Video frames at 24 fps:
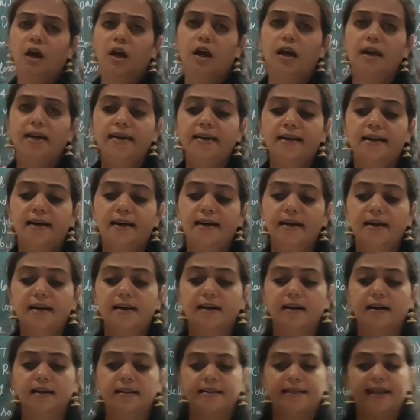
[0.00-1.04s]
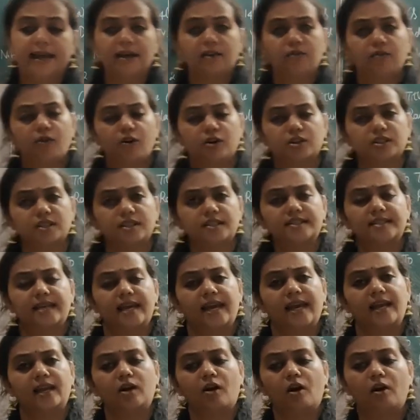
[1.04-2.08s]
Here, there was a
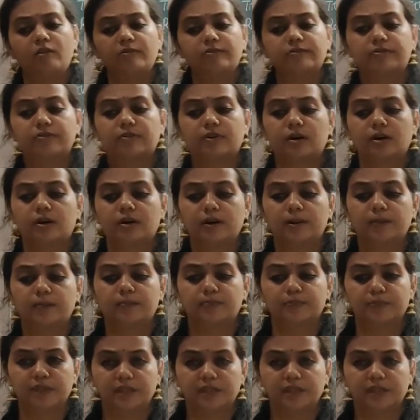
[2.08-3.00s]
sale of,